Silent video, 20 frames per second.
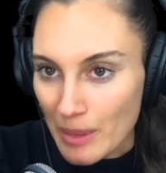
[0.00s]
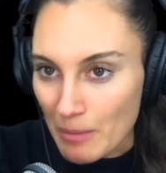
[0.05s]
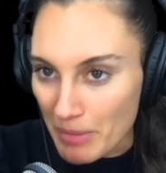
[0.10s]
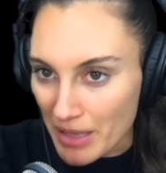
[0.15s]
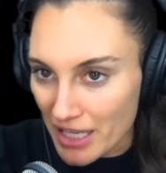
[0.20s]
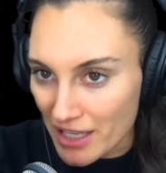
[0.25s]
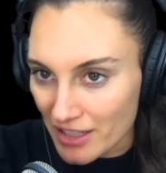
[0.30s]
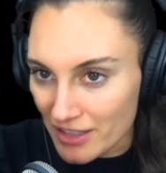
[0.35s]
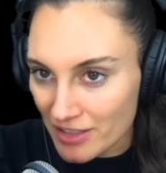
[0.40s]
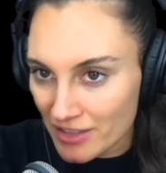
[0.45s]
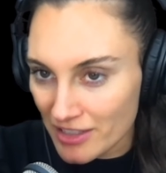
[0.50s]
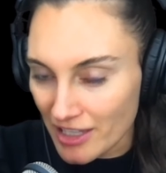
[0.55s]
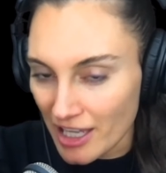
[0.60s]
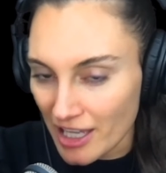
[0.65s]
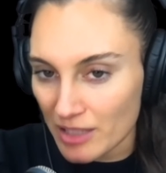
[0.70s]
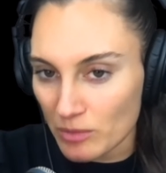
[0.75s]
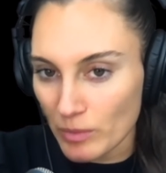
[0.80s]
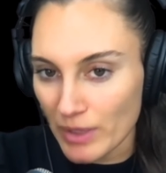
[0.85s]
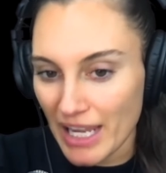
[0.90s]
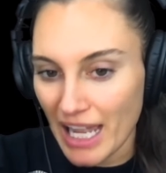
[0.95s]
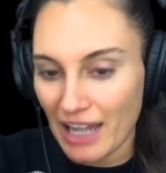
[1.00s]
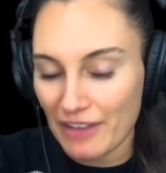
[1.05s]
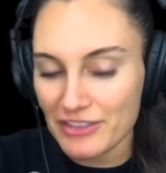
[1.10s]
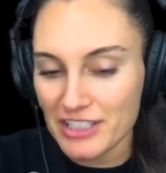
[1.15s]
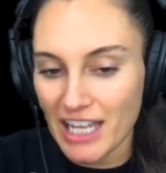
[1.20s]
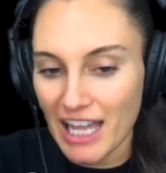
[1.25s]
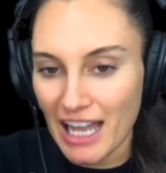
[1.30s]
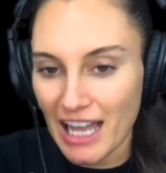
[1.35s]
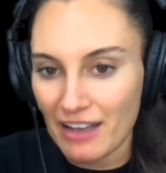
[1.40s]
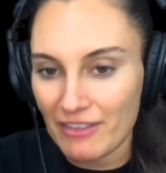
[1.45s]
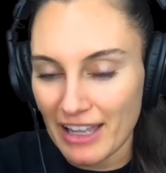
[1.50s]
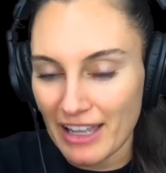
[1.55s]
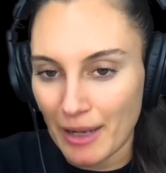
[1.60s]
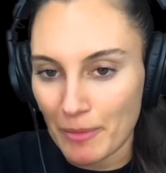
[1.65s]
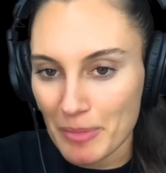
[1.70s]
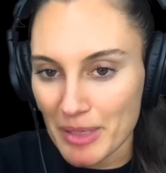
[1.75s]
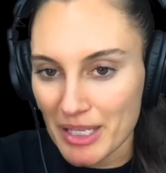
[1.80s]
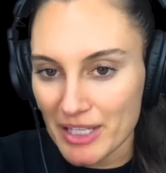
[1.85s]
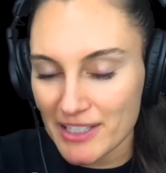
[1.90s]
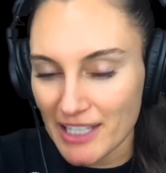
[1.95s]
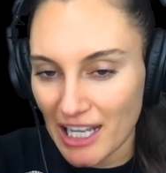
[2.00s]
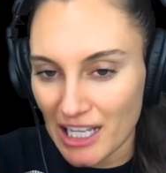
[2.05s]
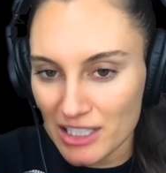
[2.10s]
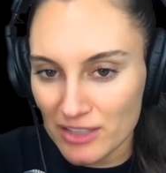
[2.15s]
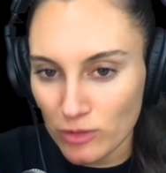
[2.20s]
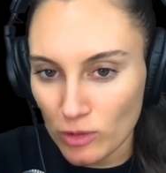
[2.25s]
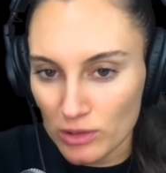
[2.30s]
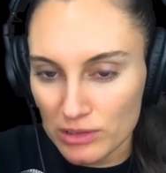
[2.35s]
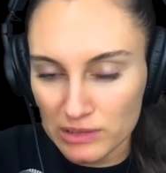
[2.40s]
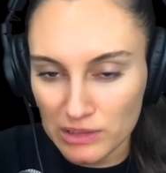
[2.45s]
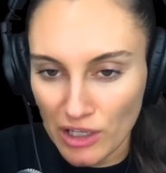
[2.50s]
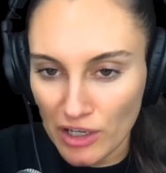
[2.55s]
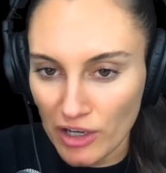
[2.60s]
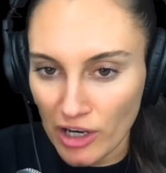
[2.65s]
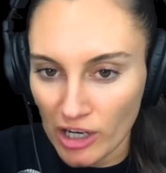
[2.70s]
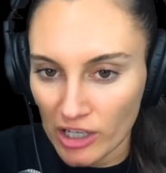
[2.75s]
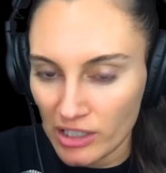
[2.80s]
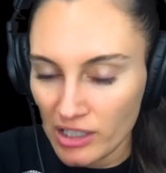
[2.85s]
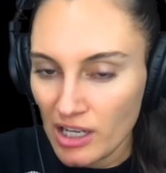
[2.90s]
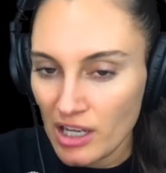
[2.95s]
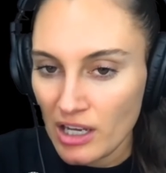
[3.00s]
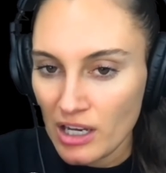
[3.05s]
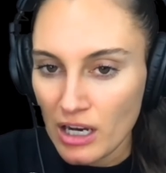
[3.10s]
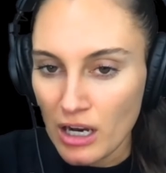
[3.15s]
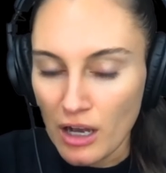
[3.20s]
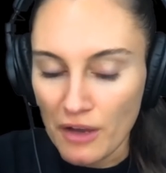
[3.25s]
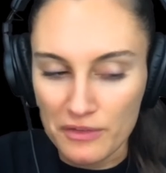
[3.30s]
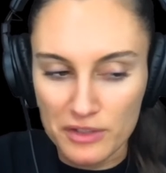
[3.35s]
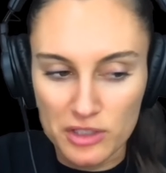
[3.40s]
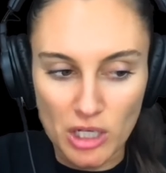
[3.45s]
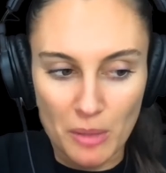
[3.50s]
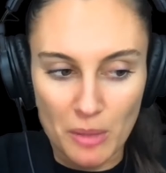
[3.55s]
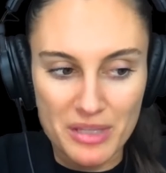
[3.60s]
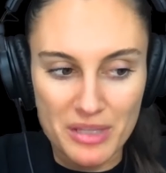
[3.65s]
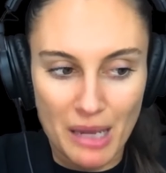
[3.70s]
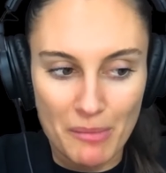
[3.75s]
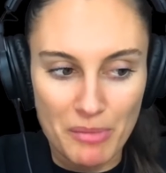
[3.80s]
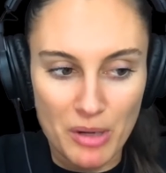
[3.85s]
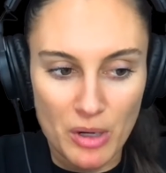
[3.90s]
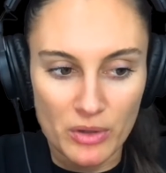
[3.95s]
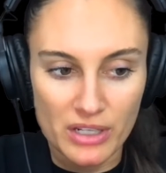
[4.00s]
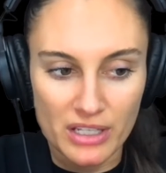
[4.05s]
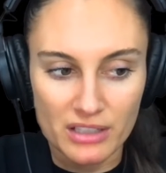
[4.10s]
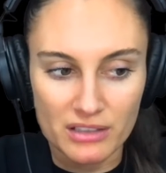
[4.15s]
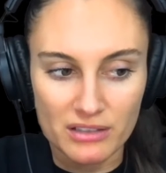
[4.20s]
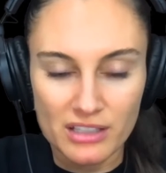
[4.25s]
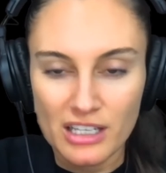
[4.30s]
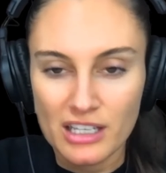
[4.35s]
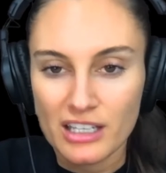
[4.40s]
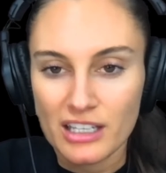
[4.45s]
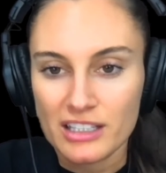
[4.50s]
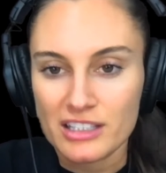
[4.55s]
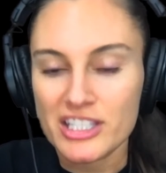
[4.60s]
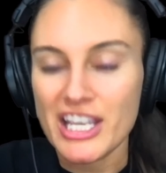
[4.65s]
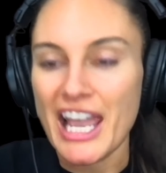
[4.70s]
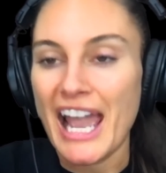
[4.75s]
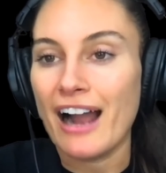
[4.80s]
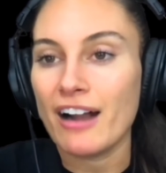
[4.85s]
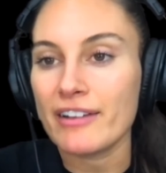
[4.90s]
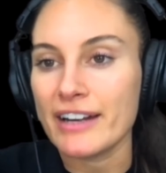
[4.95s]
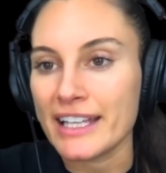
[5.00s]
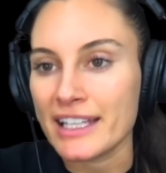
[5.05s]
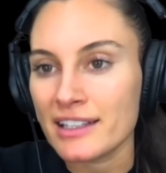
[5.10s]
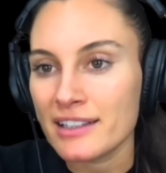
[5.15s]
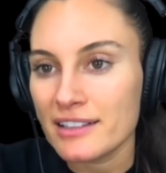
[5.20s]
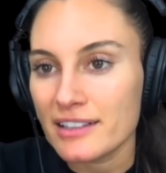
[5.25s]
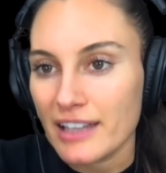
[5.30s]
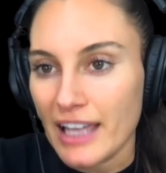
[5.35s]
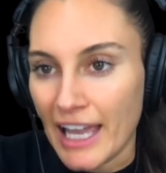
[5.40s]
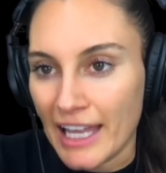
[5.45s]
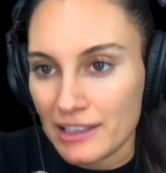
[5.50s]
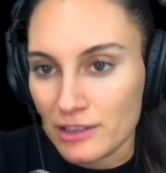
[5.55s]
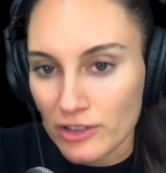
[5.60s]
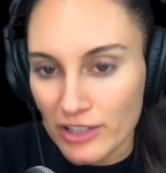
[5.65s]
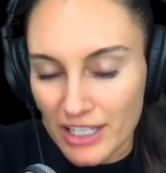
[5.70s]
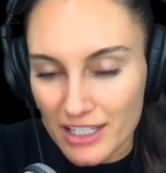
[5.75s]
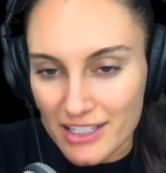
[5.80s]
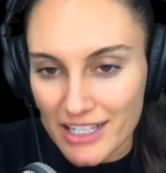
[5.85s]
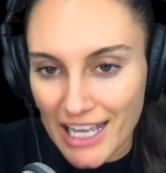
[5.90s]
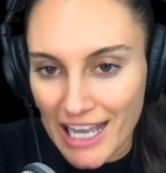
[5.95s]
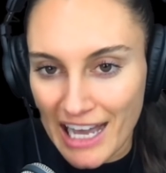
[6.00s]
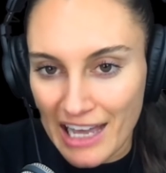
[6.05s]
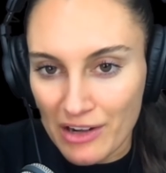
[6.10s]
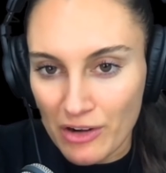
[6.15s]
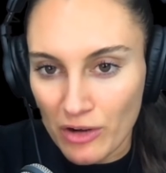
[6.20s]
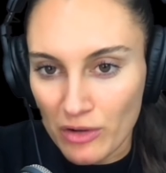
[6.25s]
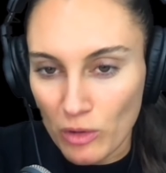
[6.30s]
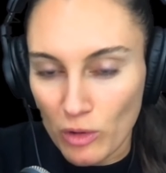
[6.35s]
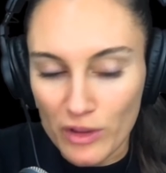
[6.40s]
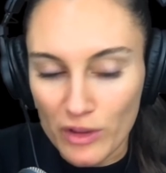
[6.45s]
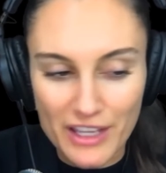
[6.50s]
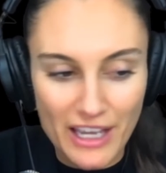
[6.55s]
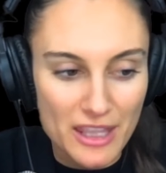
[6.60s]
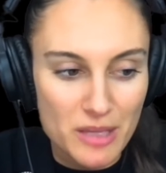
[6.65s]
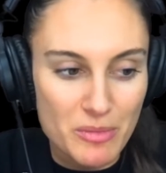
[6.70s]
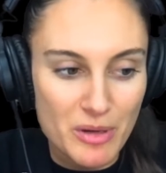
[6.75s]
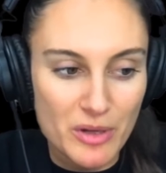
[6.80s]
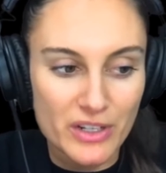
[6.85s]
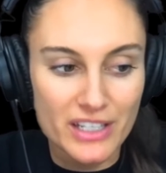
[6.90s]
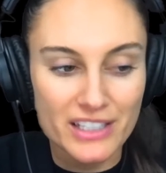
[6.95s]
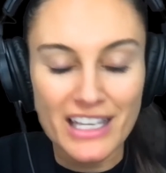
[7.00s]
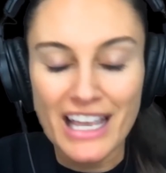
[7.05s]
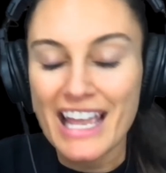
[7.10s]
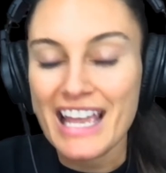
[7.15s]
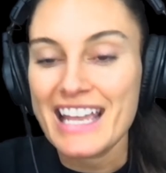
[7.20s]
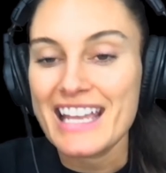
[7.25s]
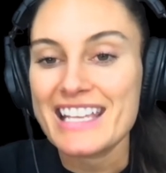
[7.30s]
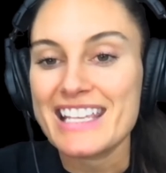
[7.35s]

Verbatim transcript: the biggest and we have to have our big Salesforce logo on the top of that building, towering and looking down on all the other buildings.